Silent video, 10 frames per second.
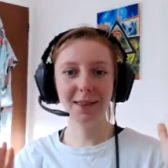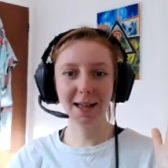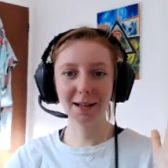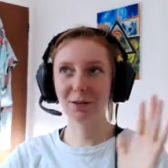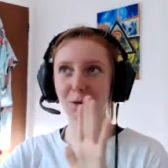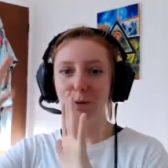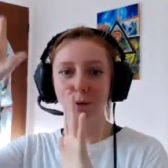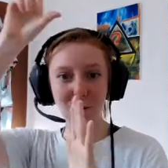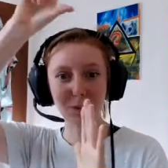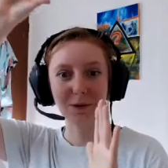the next
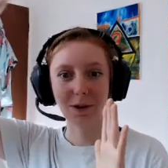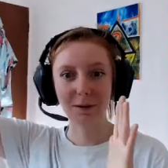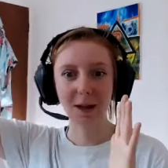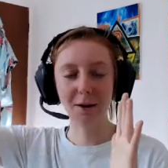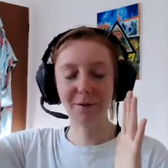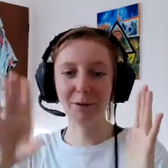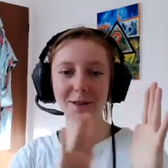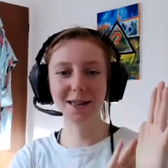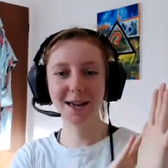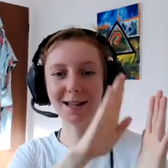door also love i
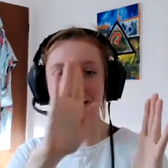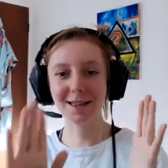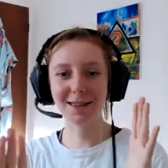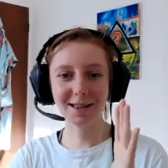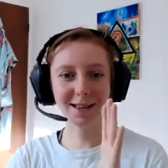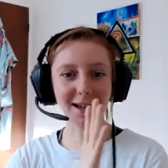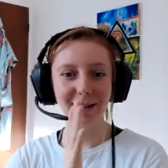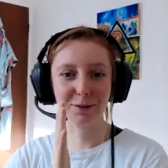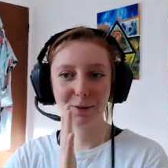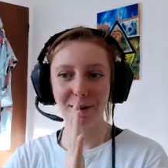was taken into the
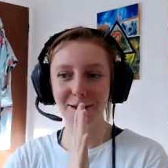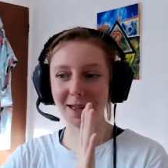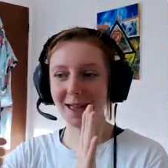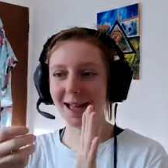second one